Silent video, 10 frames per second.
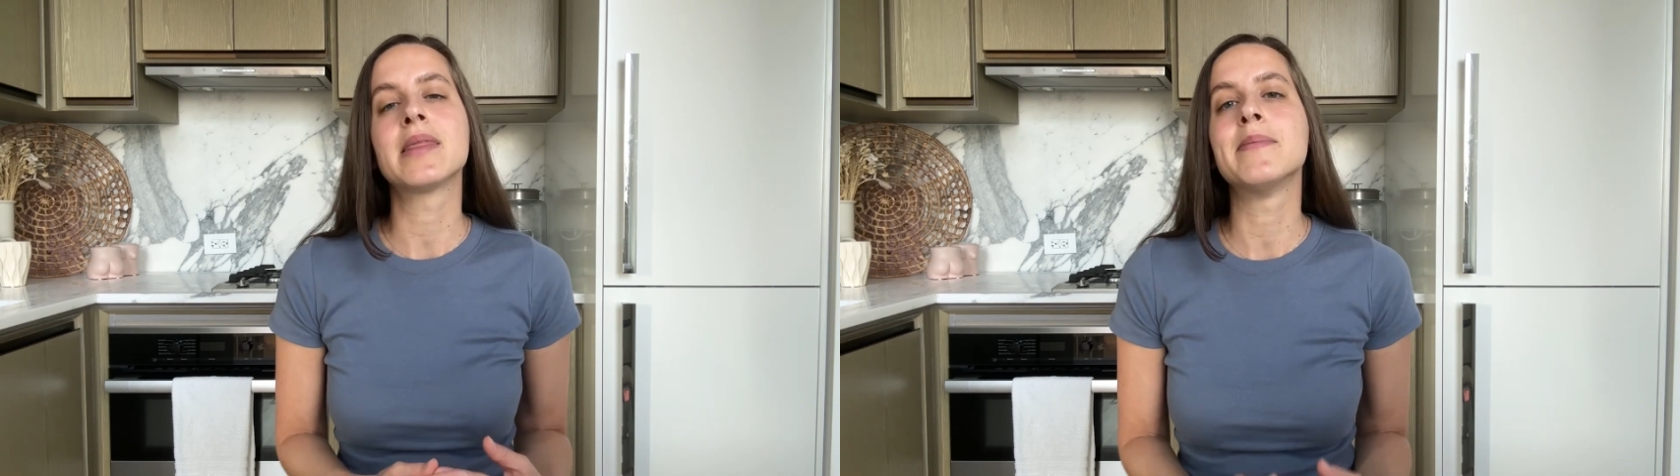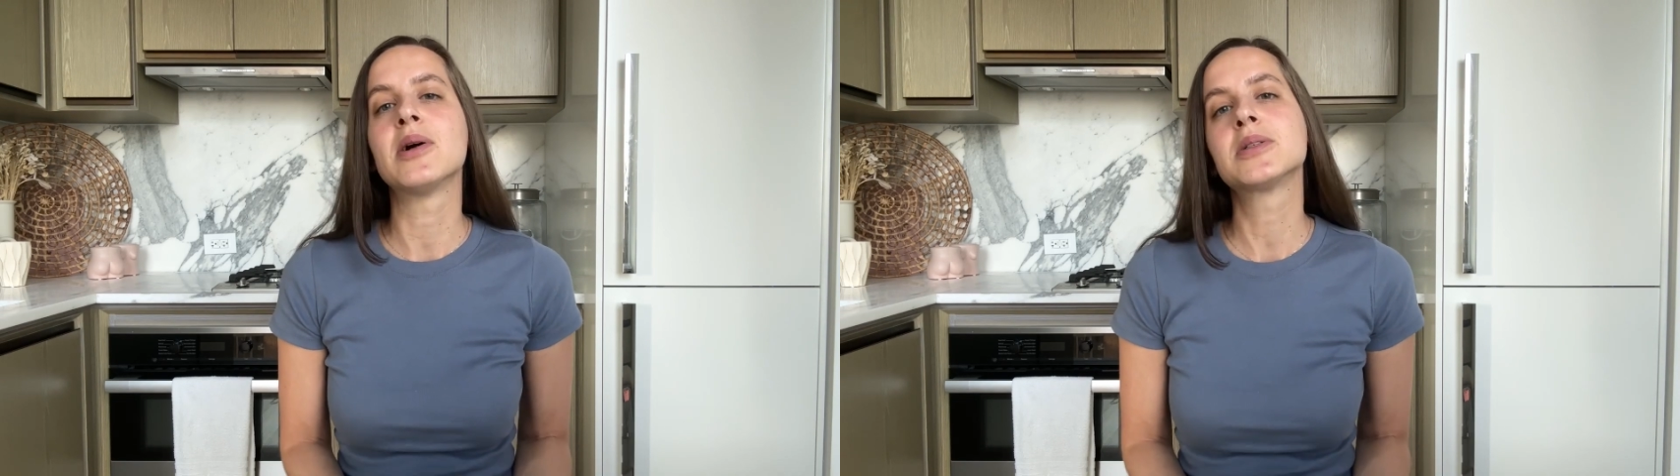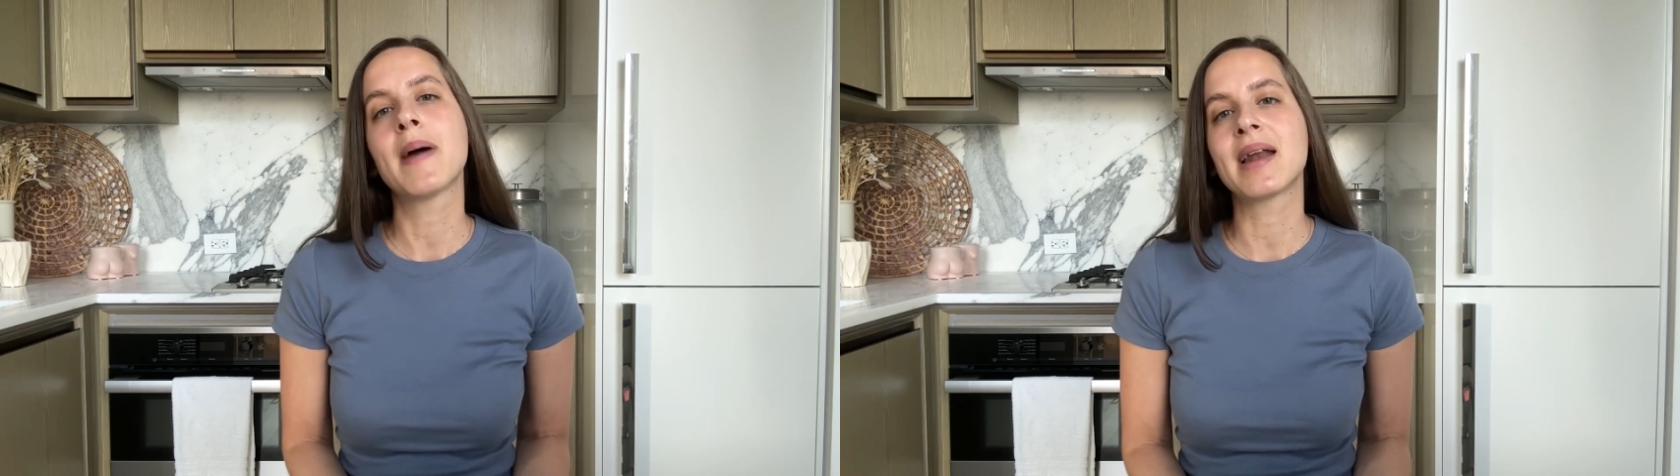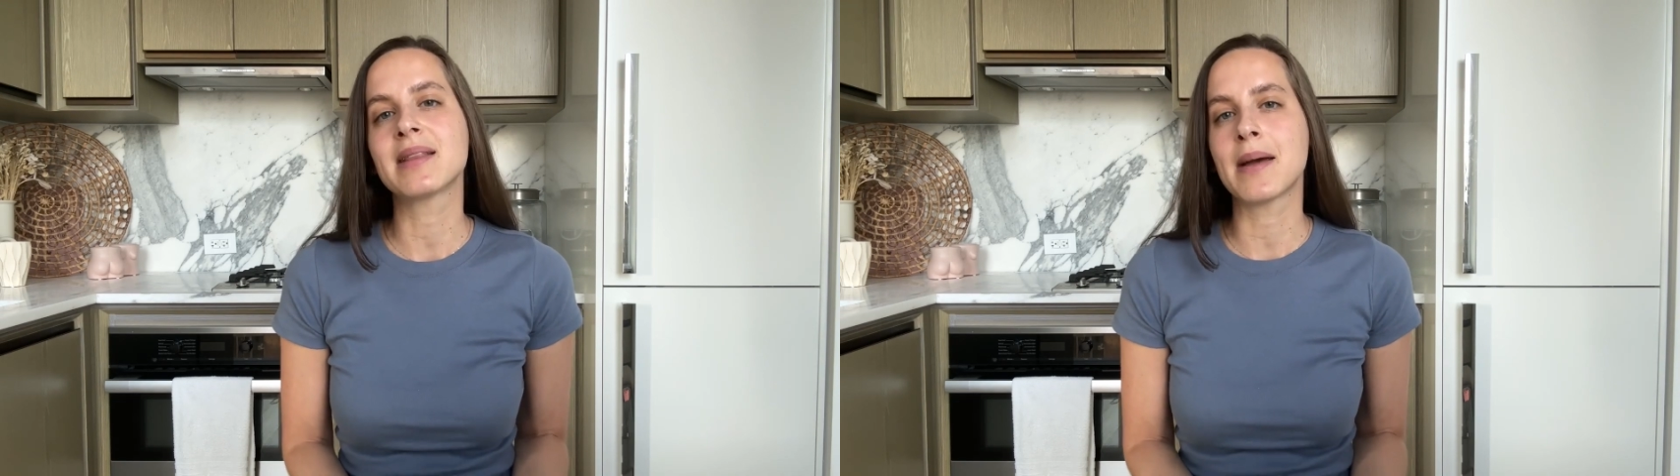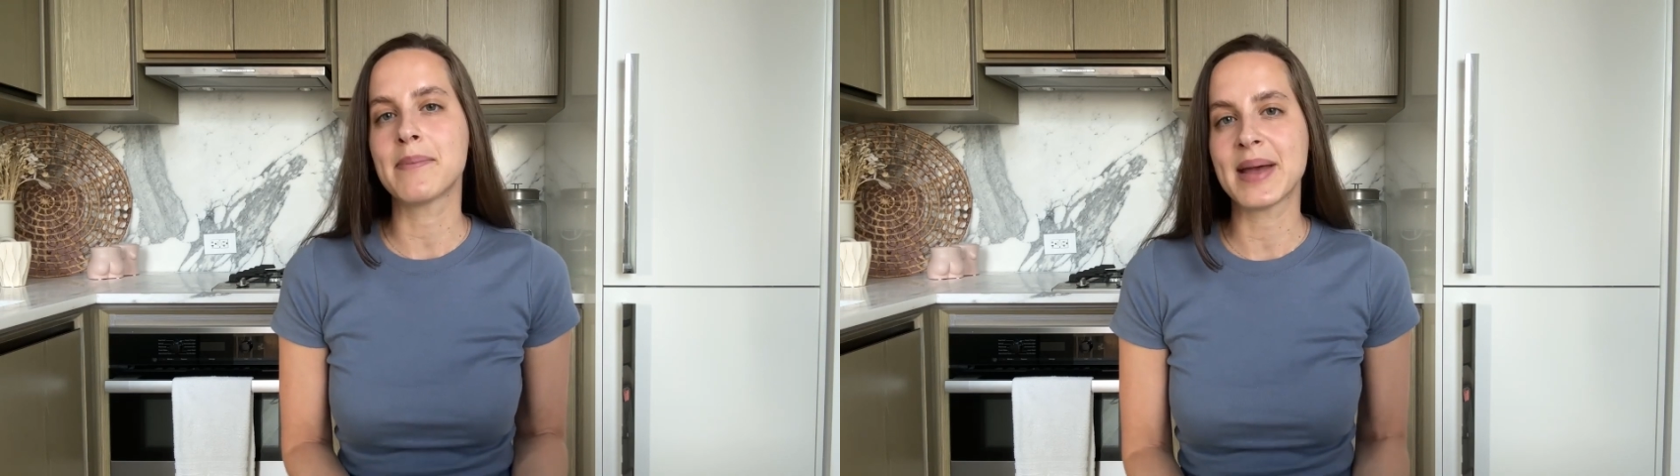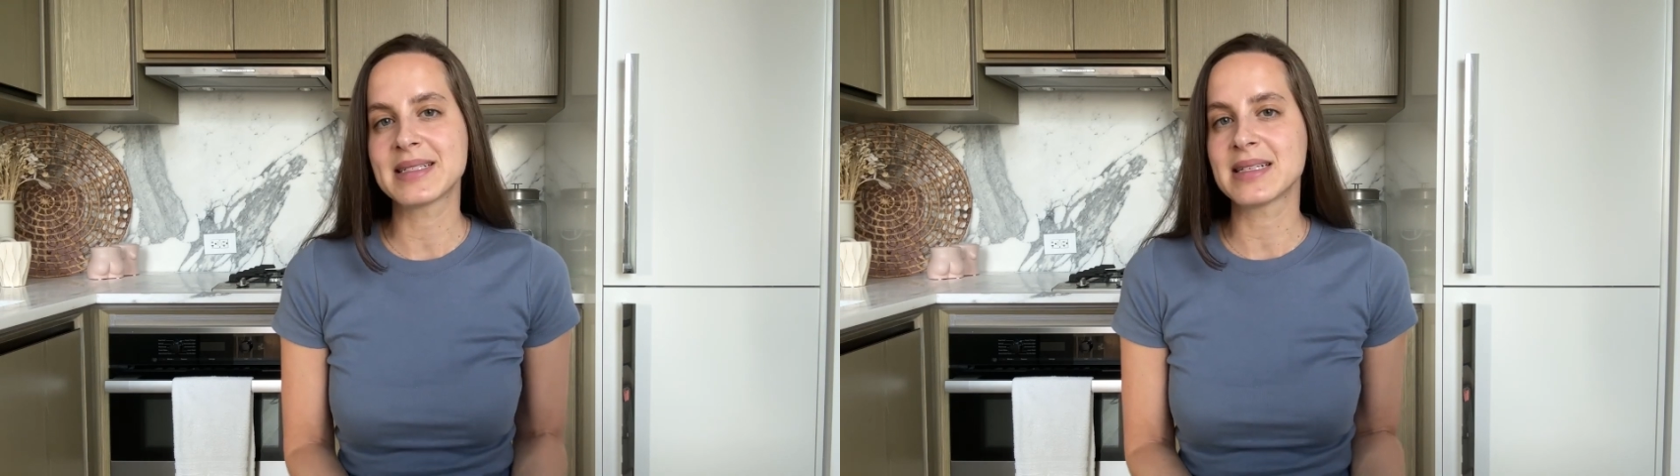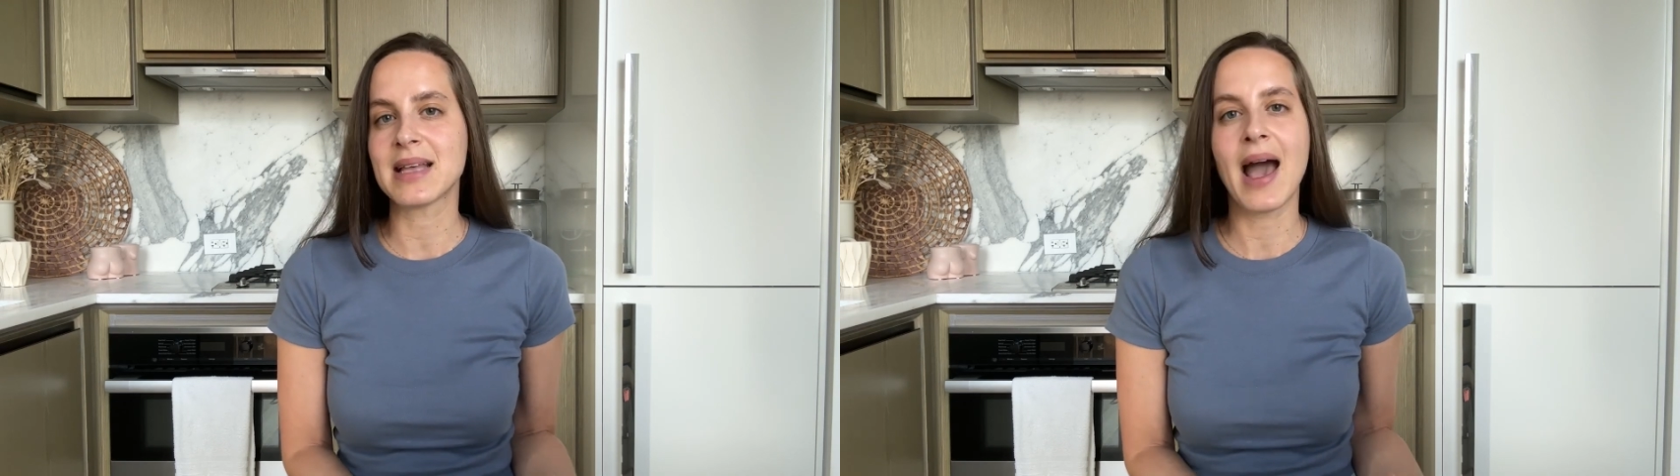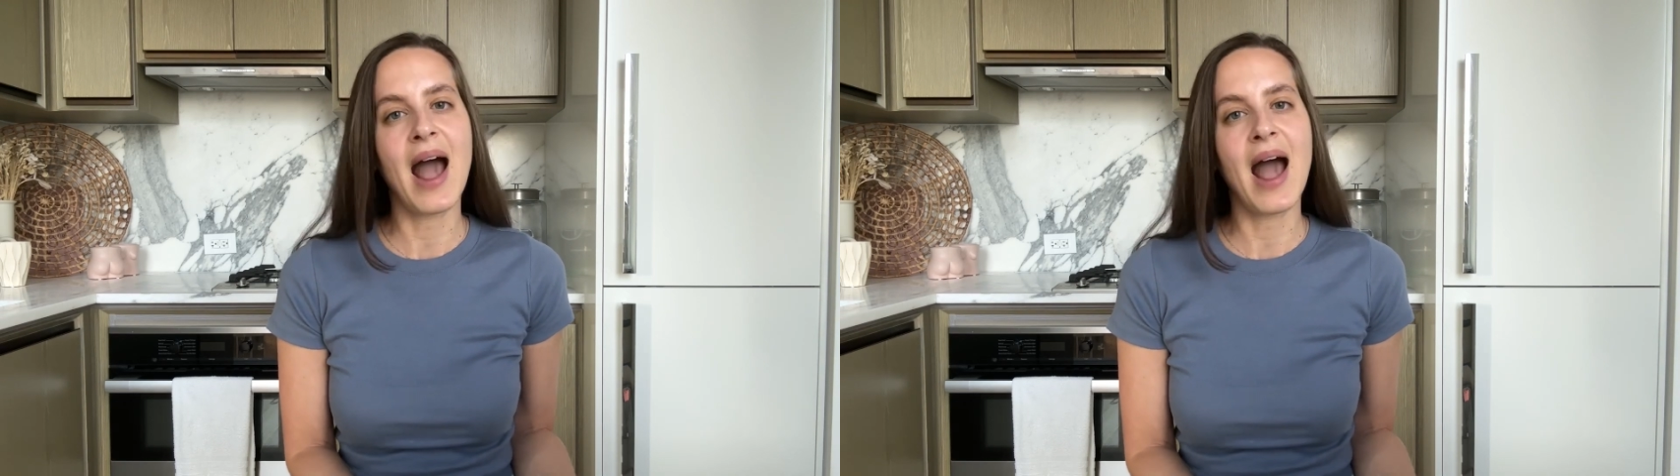the most padded that Beis has